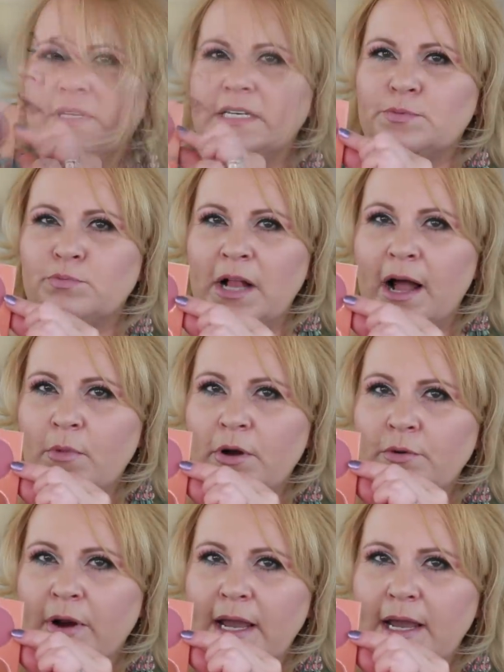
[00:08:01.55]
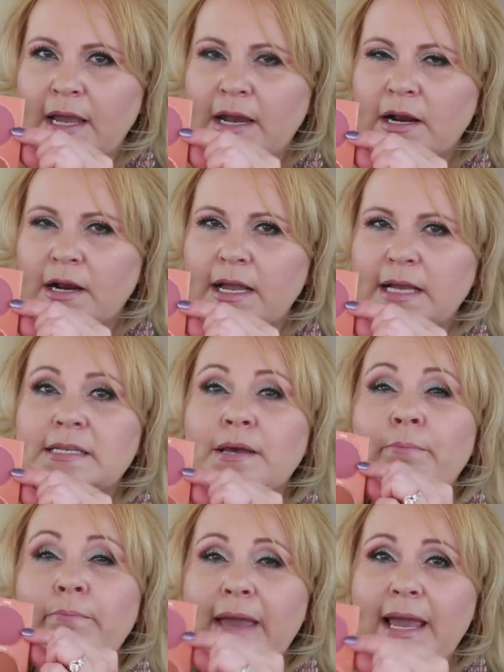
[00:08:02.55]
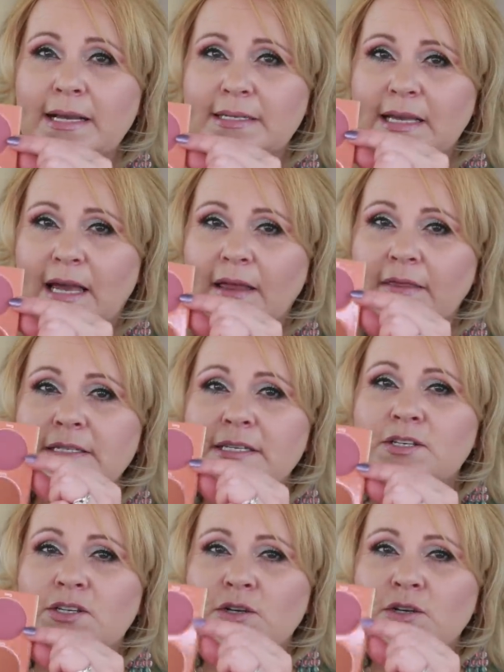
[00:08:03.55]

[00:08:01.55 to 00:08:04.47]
This plum one right here is amazing. This is